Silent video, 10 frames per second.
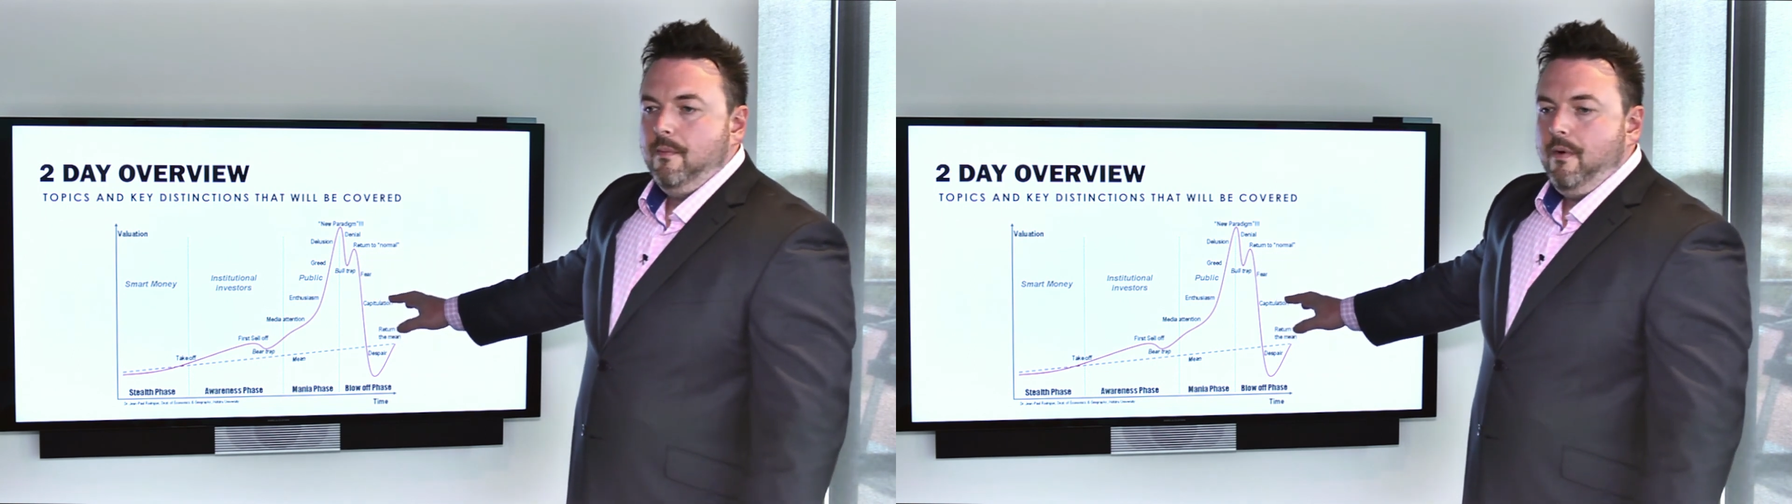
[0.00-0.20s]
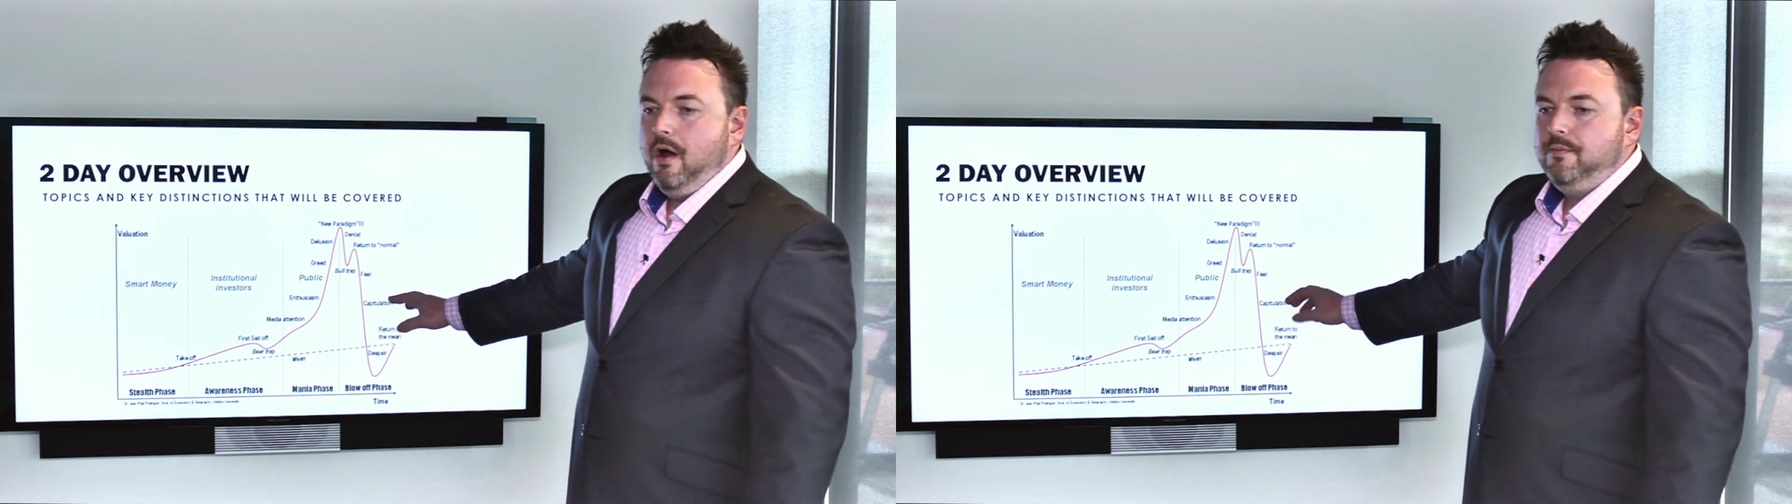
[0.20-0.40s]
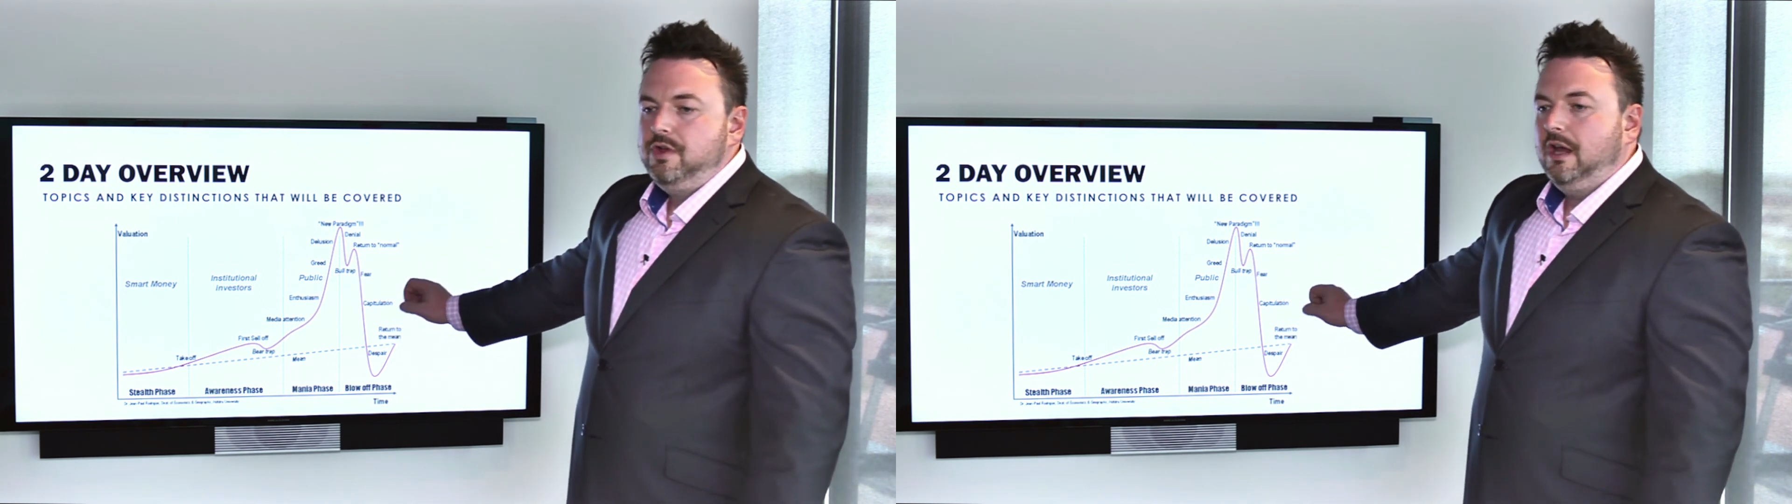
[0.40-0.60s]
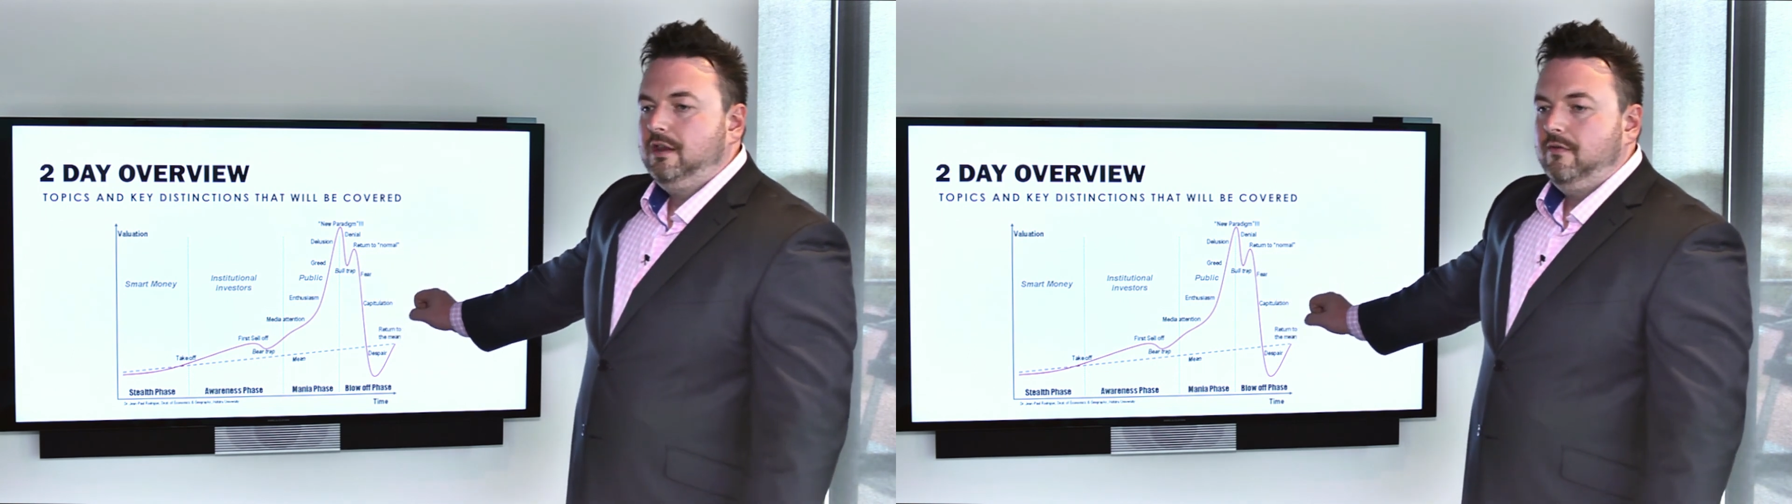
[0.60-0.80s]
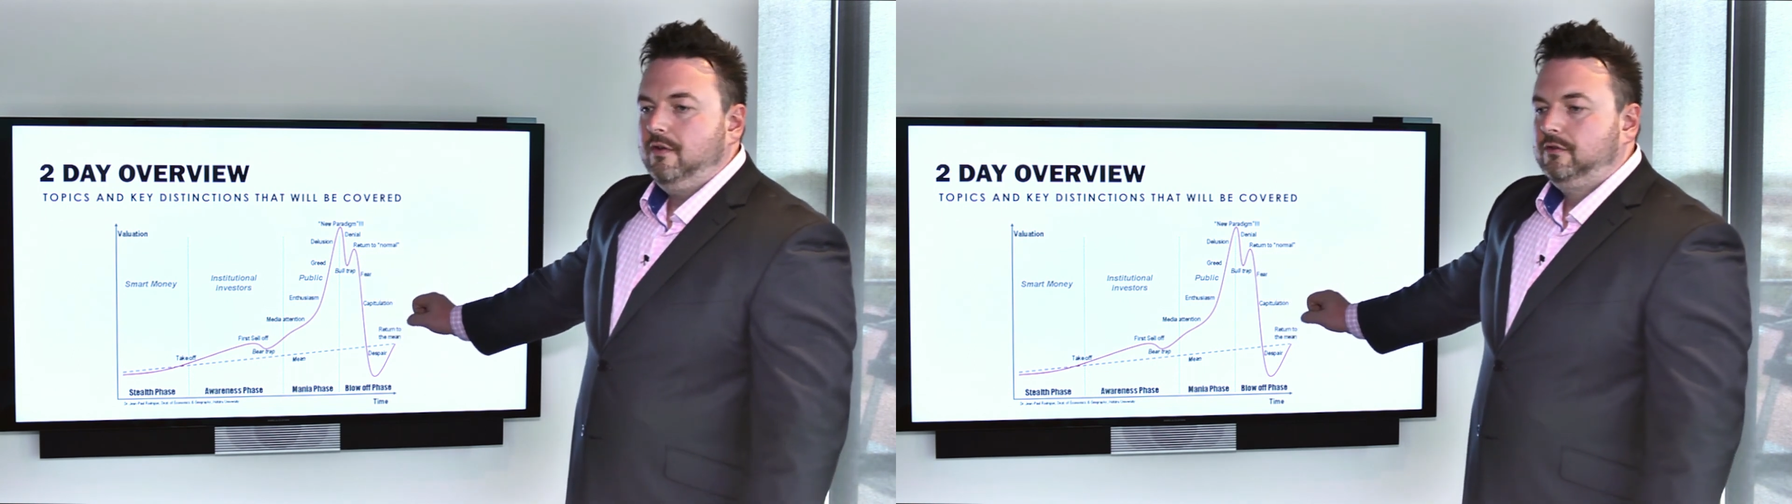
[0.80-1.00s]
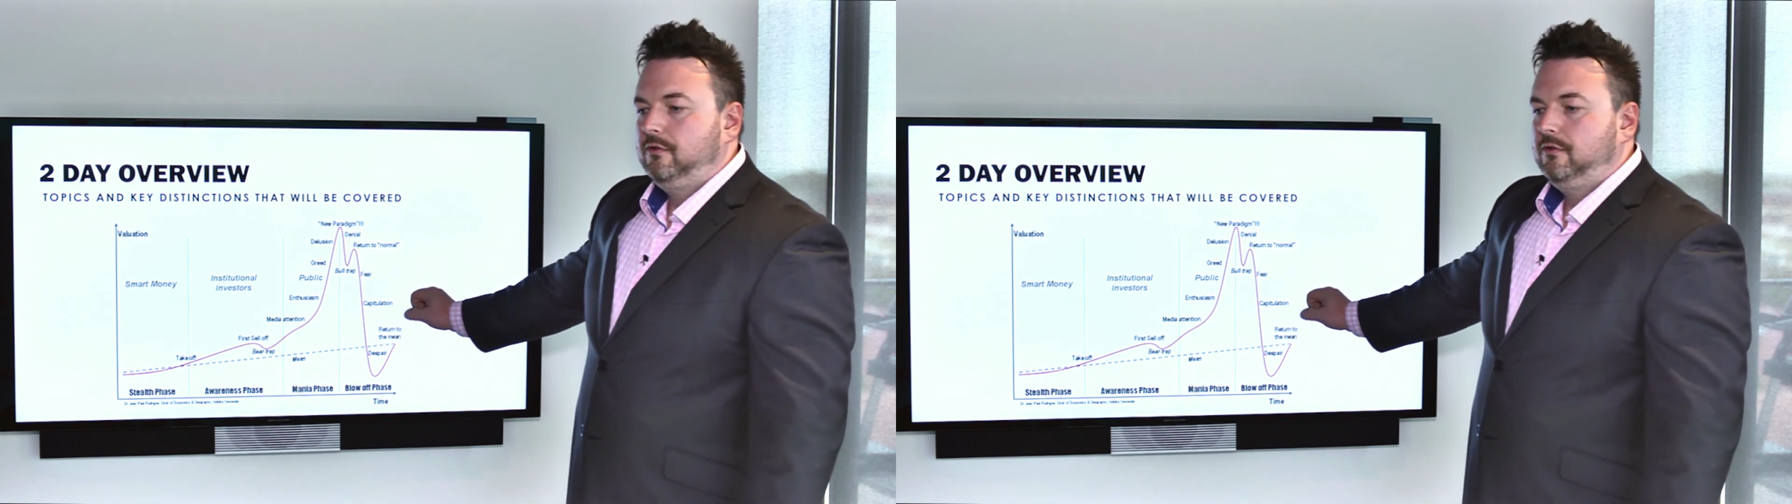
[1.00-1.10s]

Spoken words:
my objective is